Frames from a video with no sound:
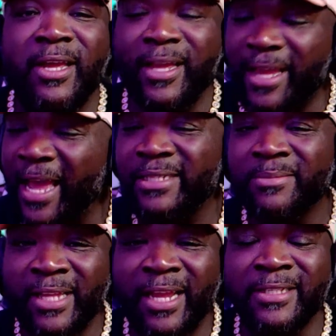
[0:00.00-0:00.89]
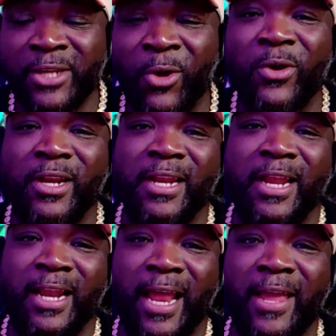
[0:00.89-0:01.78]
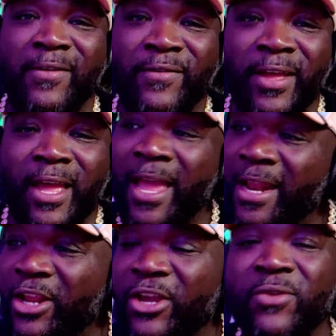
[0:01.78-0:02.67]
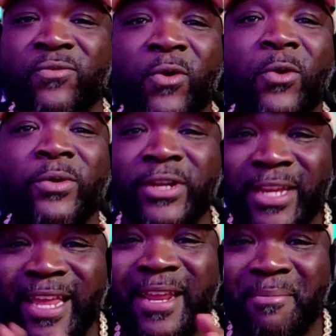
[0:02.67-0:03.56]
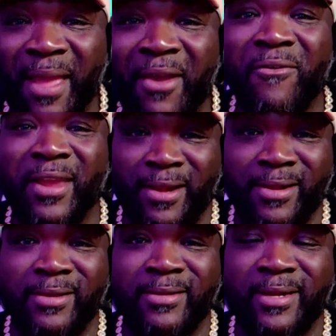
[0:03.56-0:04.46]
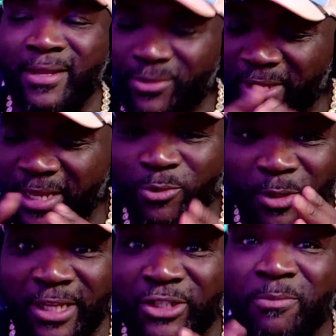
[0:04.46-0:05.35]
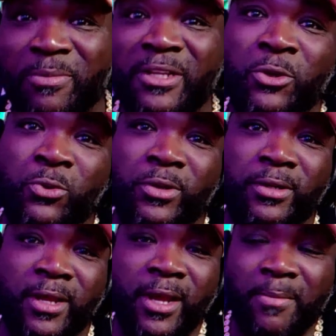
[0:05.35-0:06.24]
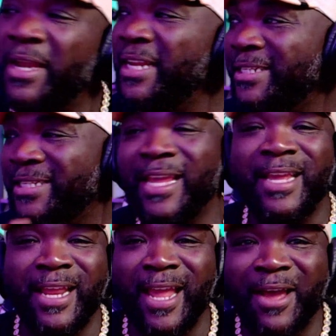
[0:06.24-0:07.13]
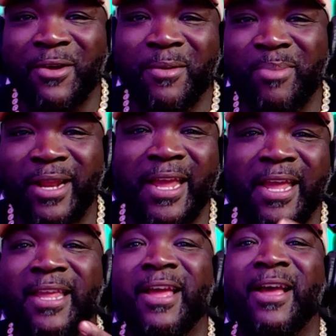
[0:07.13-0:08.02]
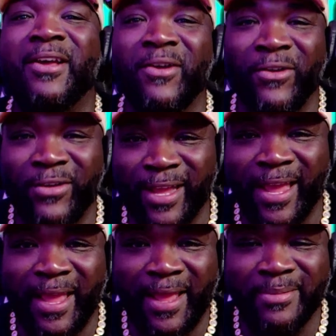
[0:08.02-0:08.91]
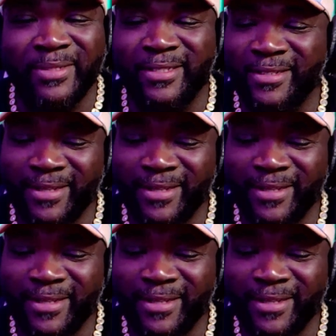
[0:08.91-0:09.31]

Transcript: and got some things going in their life and looking forward to getting married. That's what they should be doing. But instead they out here playing young girl games.